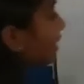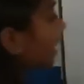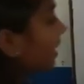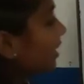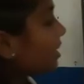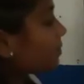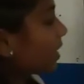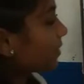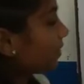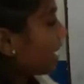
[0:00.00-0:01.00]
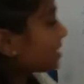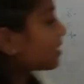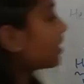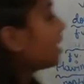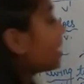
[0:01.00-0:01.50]
taken his breakfast,
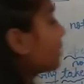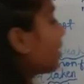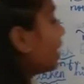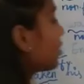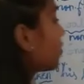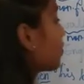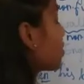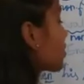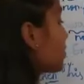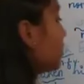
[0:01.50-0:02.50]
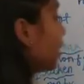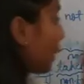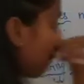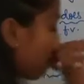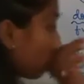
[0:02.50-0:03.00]
he went to school.
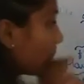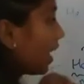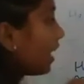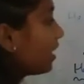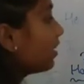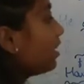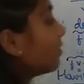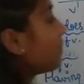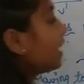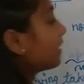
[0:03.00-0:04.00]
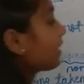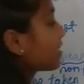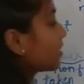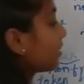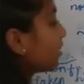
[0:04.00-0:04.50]
Here went
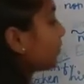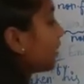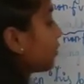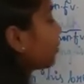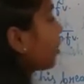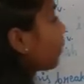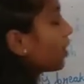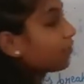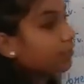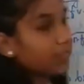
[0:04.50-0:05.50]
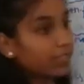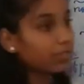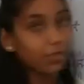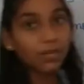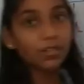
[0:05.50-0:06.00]
is the V2 form of
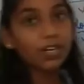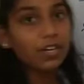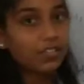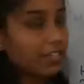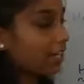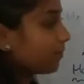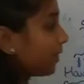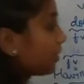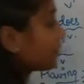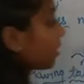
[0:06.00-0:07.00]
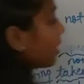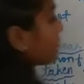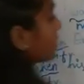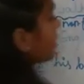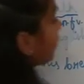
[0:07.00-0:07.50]
go. So here V2 comes in the